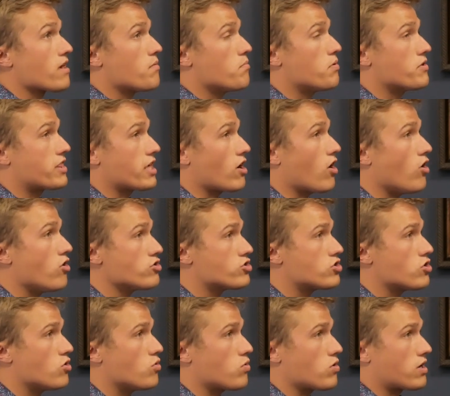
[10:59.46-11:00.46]
But they
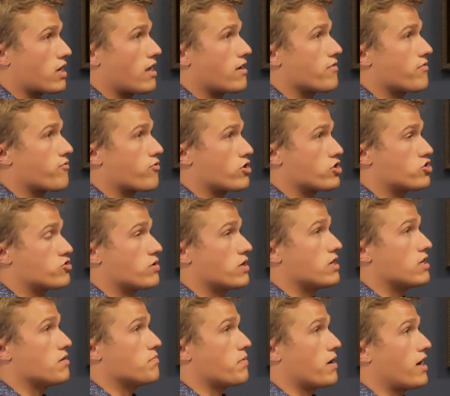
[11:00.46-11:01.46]
also were kind of
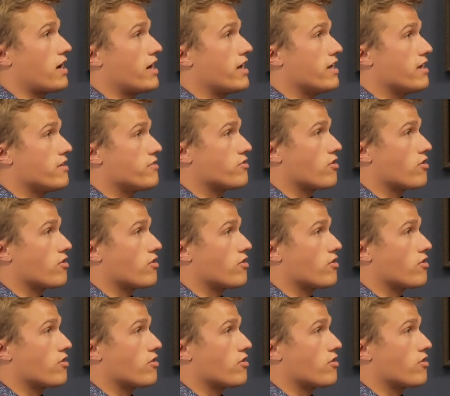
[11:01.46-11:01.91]
frustrated by